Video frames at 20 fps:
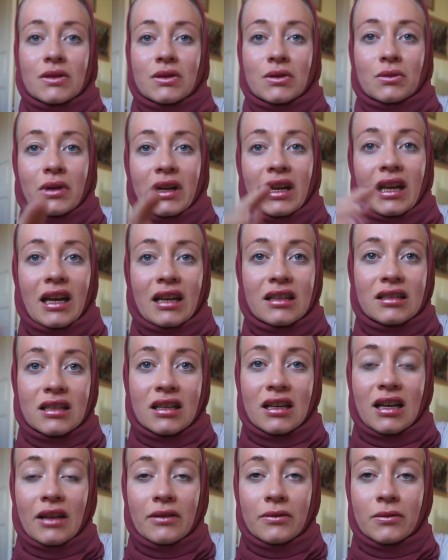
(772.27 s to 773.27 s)
So what I actually
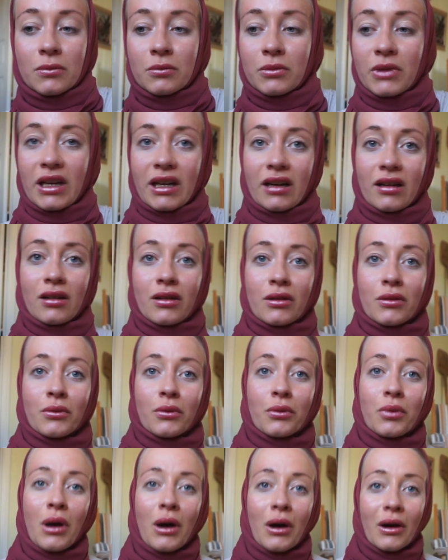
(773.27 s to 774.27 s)
got from there
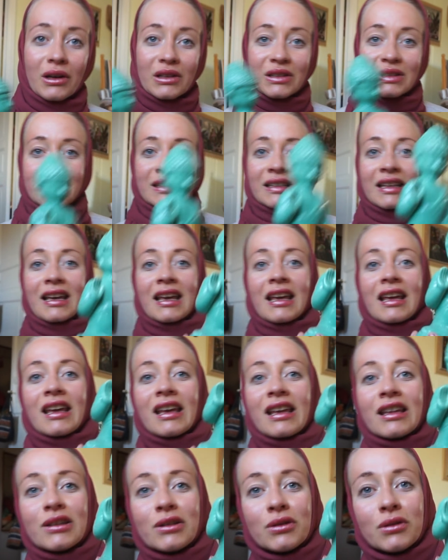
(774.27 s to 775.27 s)
was
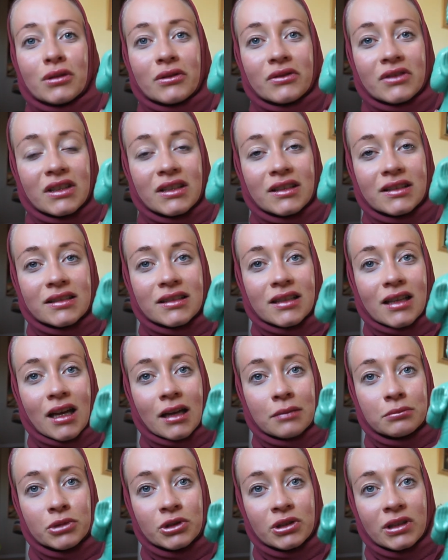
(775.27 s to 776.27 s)
2 of these
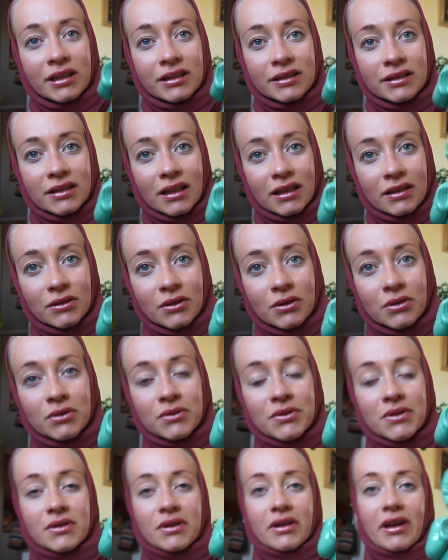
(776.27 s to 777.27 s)
Buddha
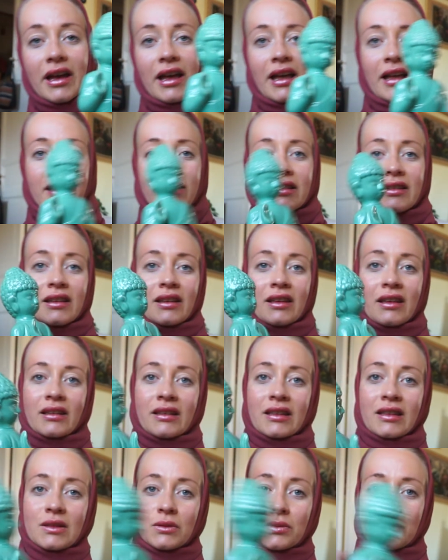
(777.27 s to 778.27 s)
statues, and
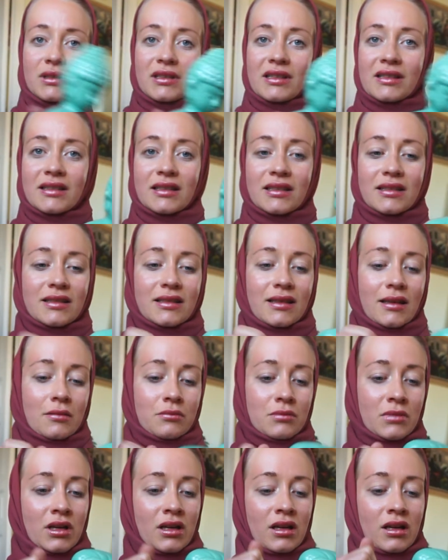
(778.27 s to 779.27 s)
this one is in
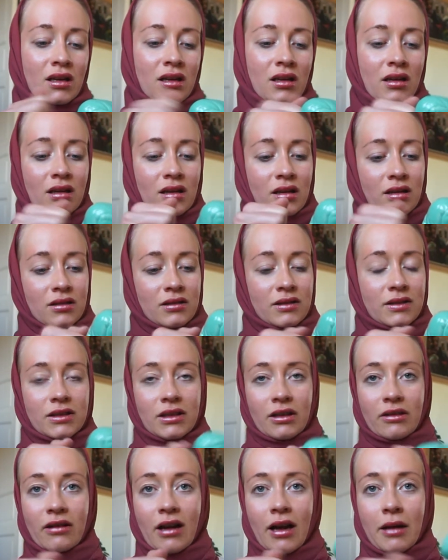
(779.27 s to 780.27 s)
some
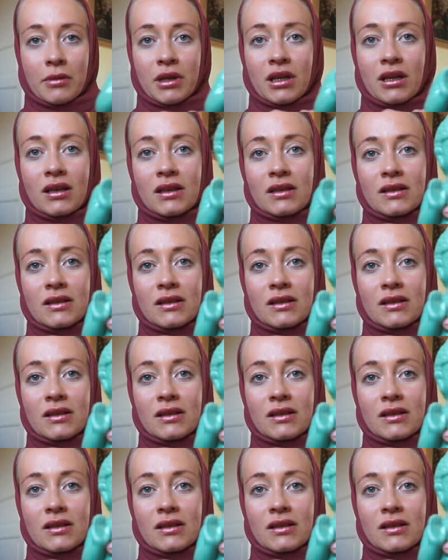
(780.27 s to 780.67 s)
ceramic